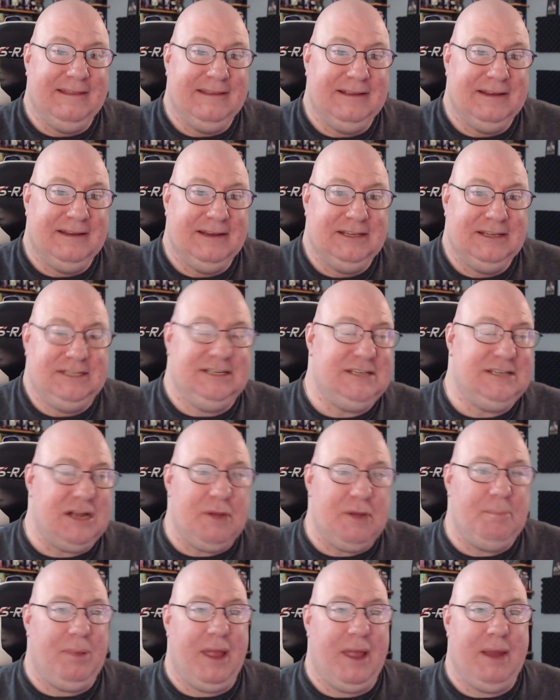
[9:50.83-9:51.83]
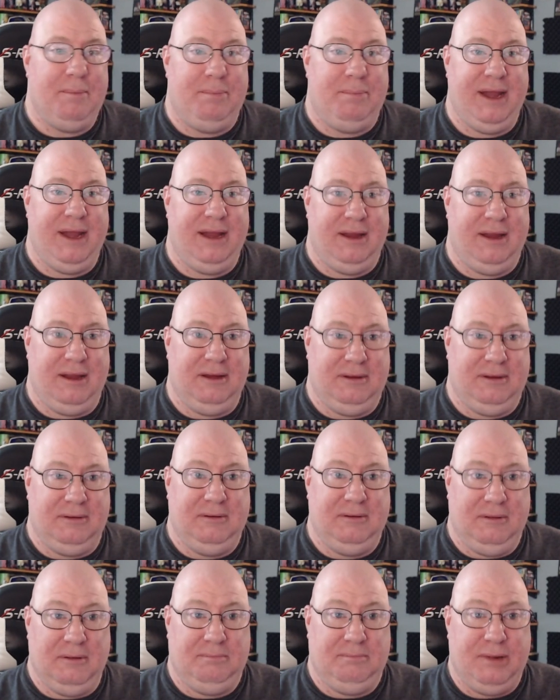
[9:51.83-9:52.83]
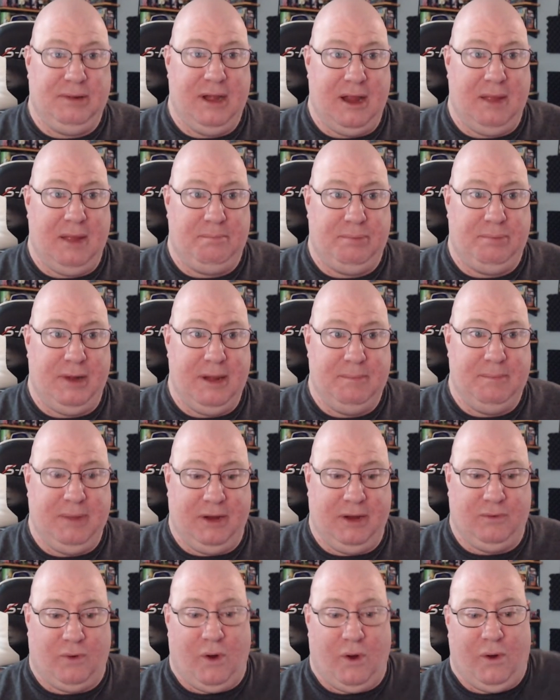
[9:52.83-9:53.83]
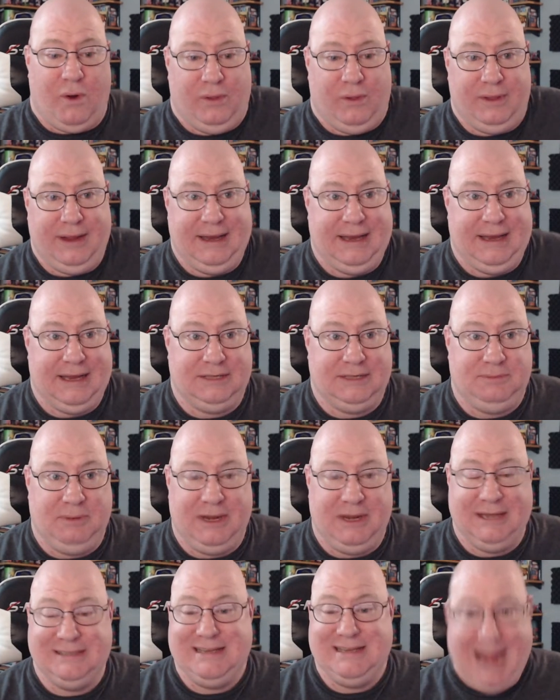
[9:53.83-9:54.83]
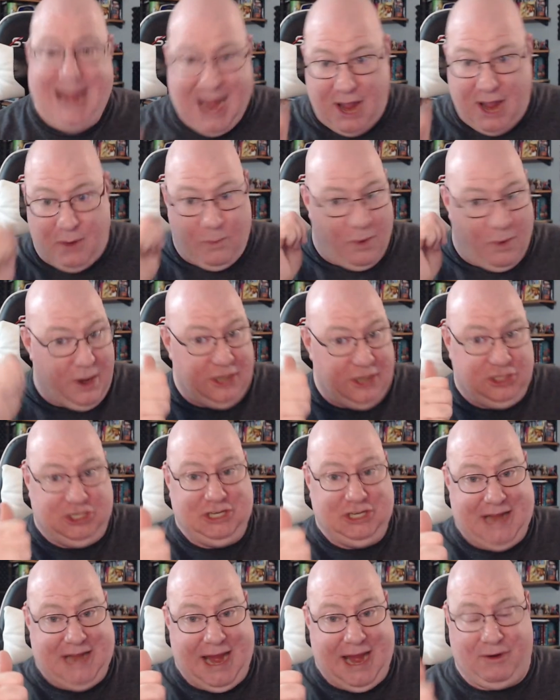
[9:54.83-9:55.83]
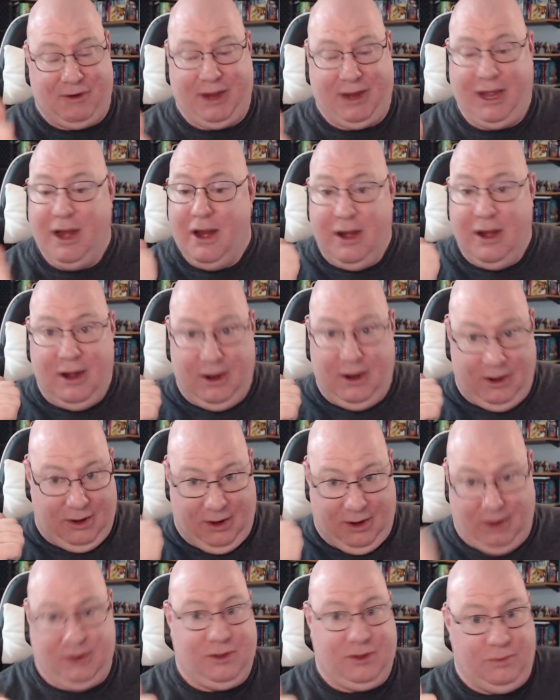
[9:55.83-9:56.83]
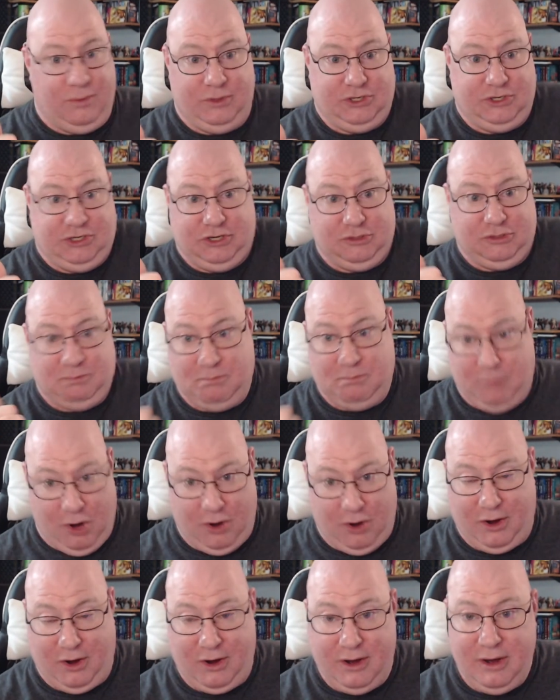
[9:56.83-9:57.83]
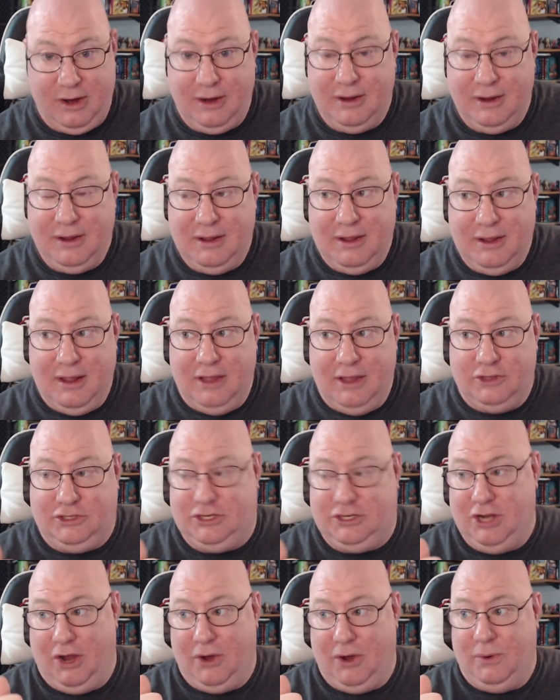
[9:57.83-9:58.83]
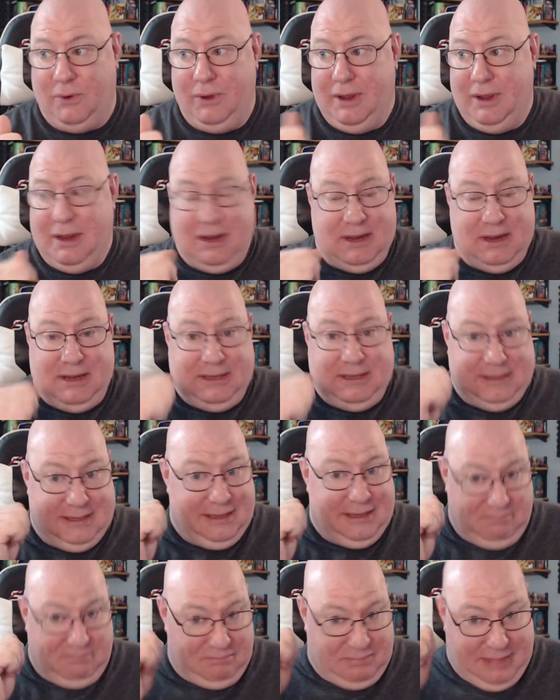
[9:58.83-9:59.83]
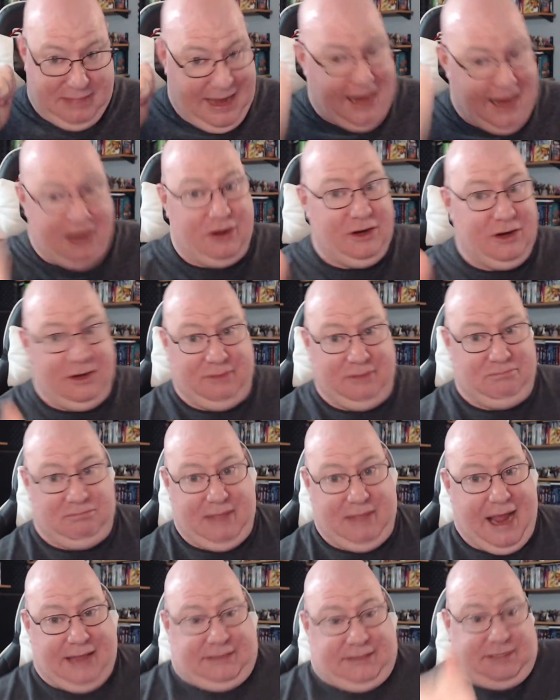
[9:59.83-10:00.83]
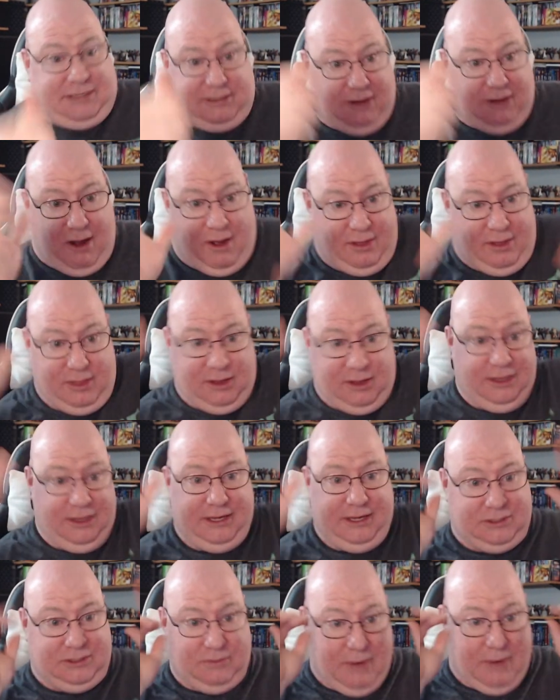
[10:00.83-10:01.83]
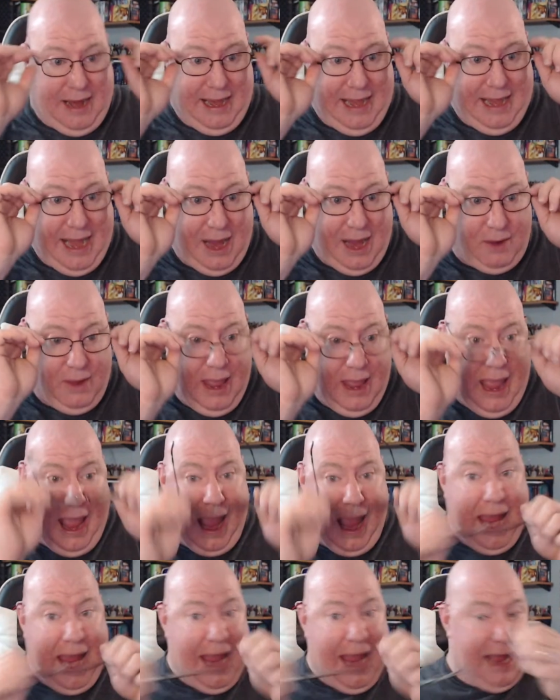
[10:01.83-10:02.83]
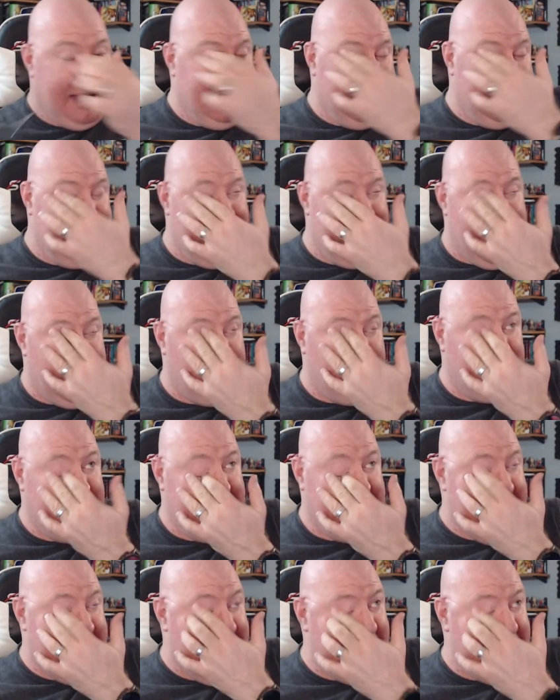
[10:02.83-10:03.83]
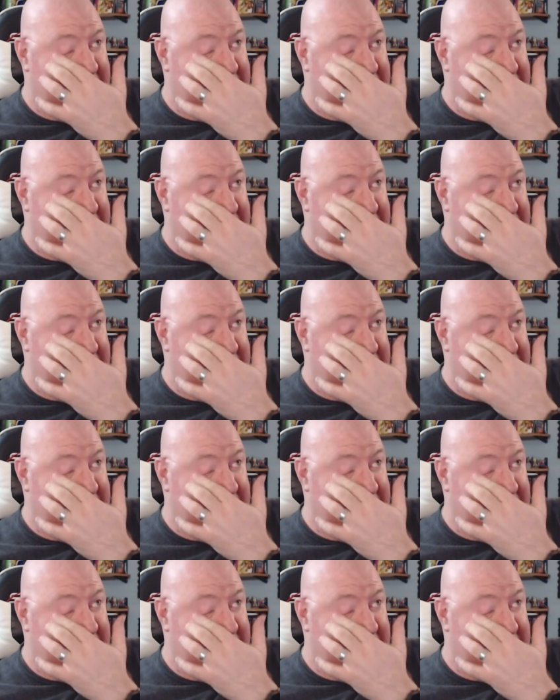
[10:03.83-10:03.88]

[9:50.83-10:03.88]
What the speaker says: she's going to play a pretty big role in this because now, one, she's angry. Her uncle was just murdered. So that's on the list right now. And not only that,